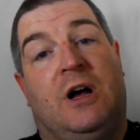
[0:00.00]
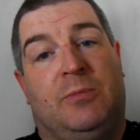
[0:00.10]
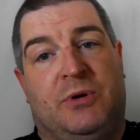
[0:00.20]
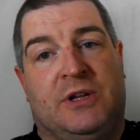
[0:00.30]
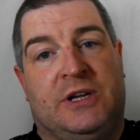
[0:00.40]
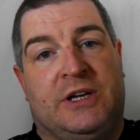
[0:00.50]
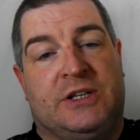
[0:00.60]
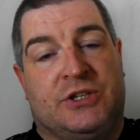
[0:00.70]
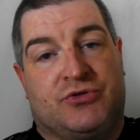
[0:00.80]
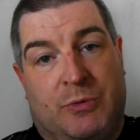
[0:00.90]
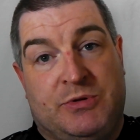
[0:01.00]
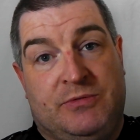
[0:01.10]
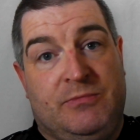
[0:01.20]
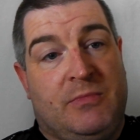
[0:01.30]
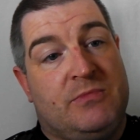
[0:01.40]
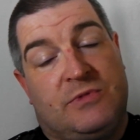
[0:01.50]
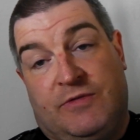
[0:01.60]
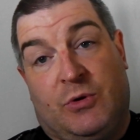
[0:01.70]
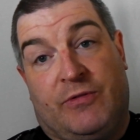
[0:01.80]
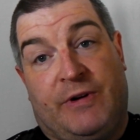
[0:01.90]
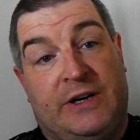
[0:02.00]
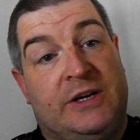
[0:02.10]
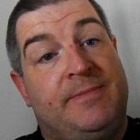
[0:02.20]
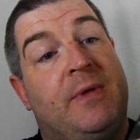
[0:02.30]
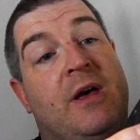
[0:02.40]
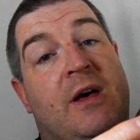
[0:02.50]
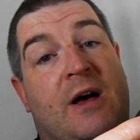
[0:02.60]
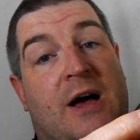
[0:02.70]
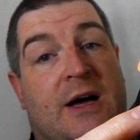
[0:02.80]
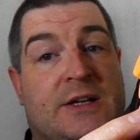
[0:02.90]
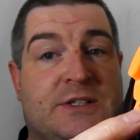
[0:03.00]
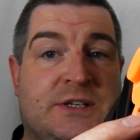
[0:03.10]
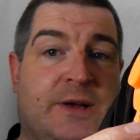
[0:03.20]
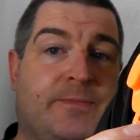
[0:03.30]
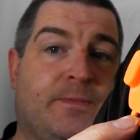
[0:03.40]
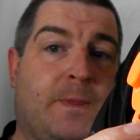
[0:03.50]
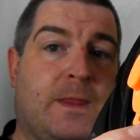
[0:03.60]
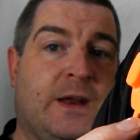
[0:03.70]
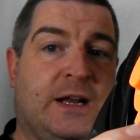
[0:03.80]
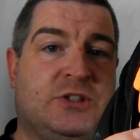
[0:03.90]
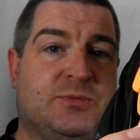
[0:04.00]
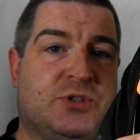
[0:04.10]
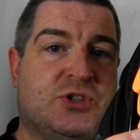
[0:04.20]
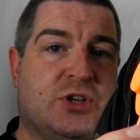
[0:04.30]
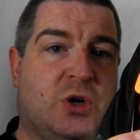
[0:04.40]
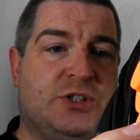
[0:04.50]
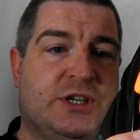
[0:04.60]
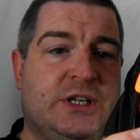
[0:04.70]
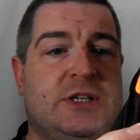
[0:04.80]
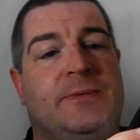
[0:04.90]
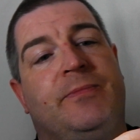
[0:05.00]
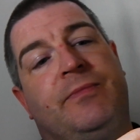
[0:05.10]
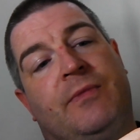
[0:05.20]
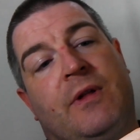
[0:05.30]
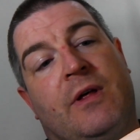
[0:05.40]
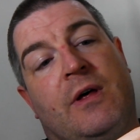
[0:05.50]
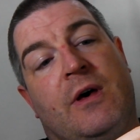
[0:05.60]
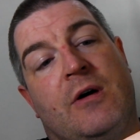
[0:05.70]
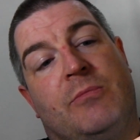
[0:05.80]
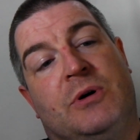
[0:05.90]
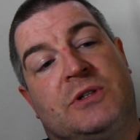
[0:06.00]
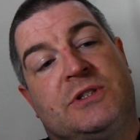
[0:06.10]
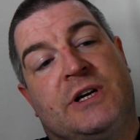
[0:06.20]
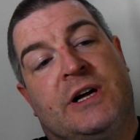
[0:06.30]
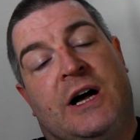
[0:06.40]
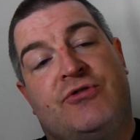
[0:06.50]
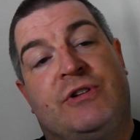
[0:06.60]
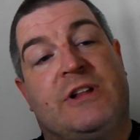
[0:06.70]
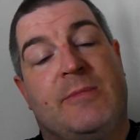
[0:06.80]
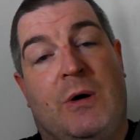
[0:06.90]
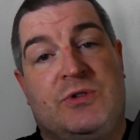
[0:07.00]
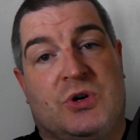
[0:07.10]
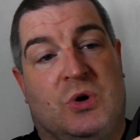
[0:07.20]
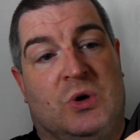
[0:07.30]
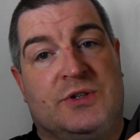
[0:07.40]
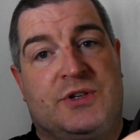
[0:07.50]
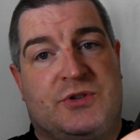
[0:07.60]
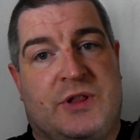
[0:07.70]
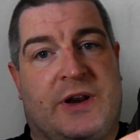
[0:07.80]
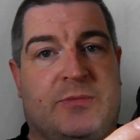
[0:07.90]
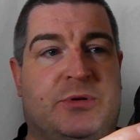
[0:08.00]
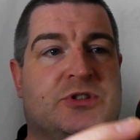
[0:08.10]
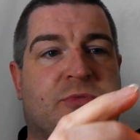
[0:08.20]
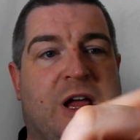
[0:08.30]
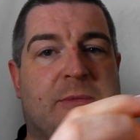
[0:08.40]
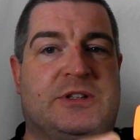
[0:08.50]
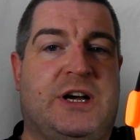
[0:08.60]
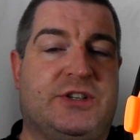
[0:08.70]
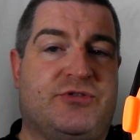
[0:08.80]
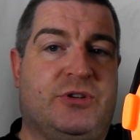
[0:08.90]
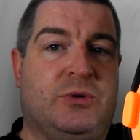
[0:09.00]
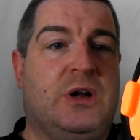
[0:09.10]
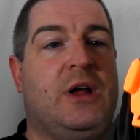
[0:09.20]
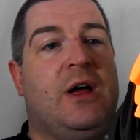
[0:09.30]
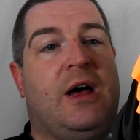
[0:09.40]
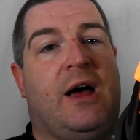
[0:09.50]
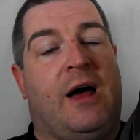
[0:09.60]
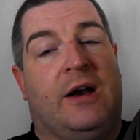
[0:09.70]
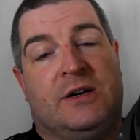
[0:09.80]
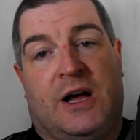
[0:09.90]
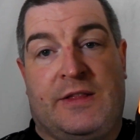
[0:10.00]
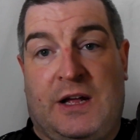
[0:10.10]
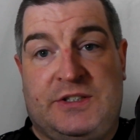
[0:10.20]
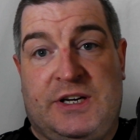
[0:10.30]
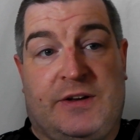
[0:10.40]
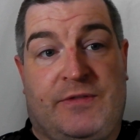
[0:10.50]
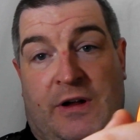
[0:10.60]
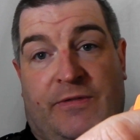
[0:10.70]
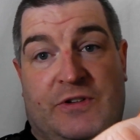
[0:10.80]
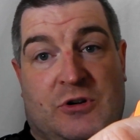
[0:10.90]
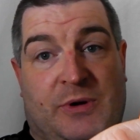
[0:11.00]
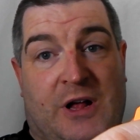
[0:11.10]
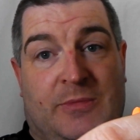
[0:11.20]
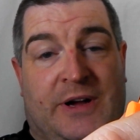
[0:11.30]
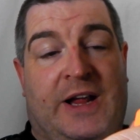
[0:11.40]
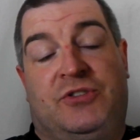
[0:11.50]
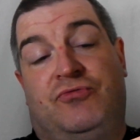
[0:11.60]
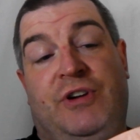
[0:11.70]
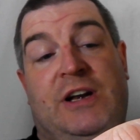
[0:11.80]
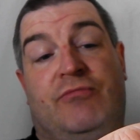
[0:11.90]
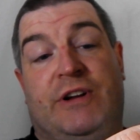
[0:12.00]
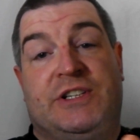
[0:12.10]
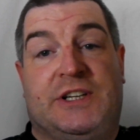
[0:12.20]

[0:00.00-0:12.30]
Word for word: I'll put the link in the description if you want to find it, has um, it had some slots in it, but uh, I drilled them out to holes so that I could put some cable ties through, and and that's it. It, it fits on your helmet. It's really rigid.